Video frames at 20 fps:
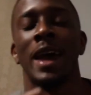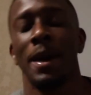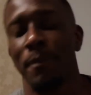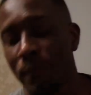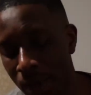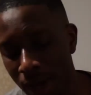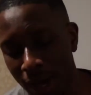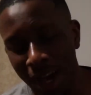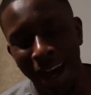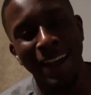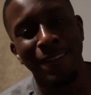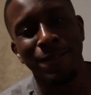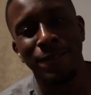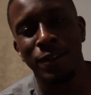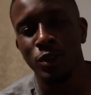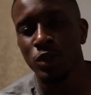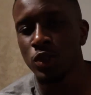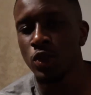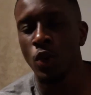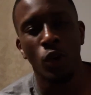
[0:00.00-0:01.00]
nap. I
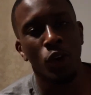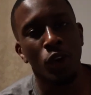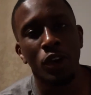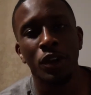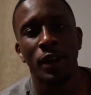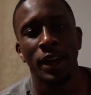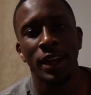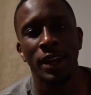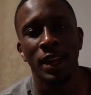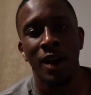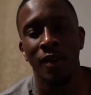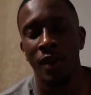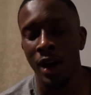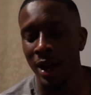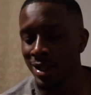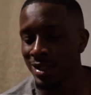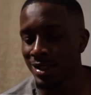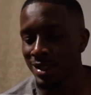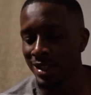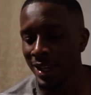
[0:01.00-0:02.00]
feel so good right now.
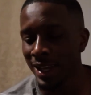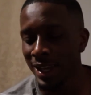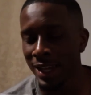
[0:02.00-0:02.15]
Honestly,